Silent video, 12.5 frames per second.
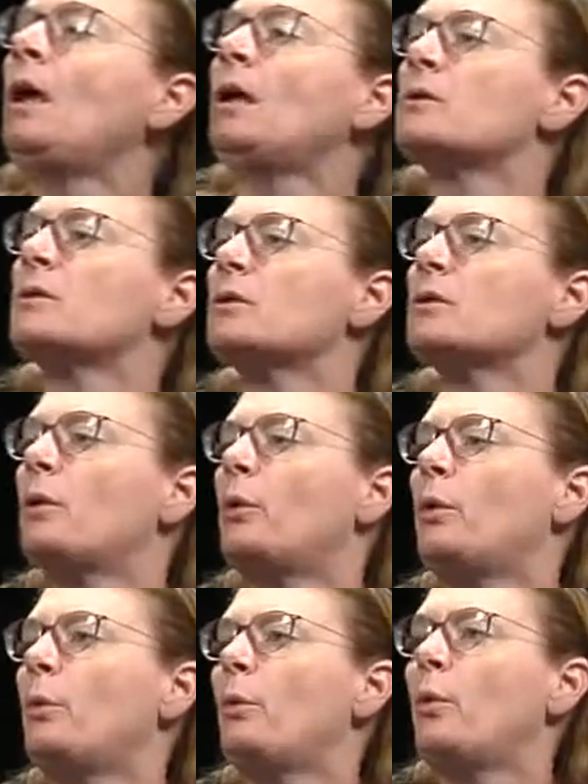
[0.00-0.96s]

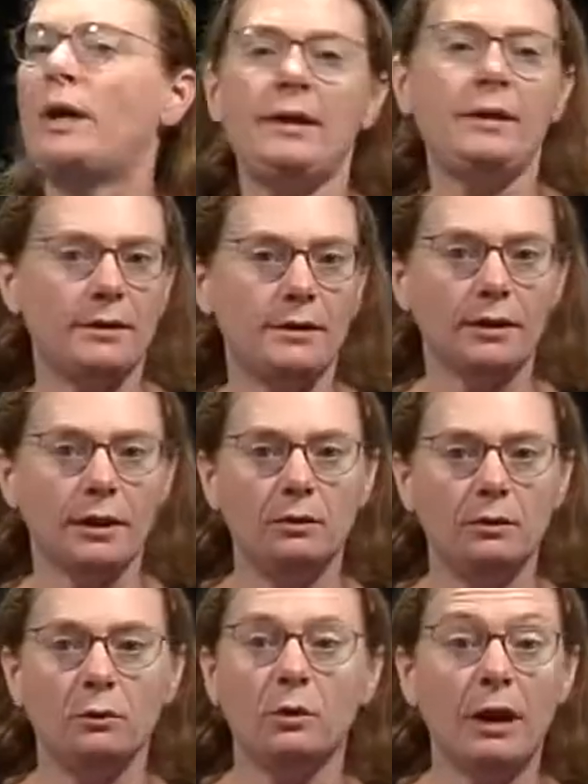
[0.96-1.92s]
So what is this going to
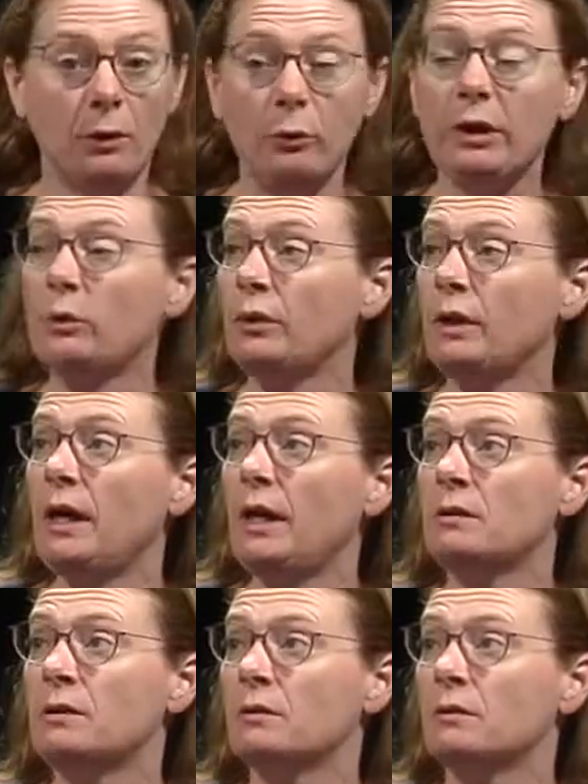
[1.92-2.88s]
do? Can we
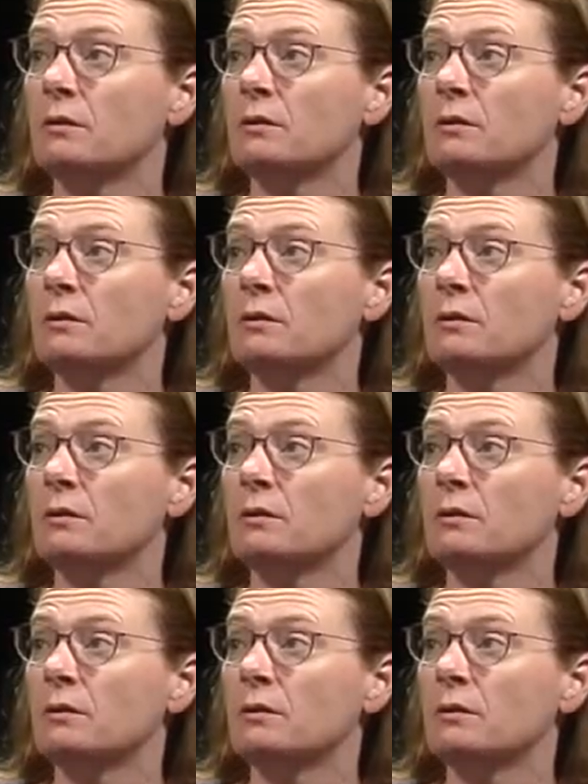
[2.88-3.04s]
create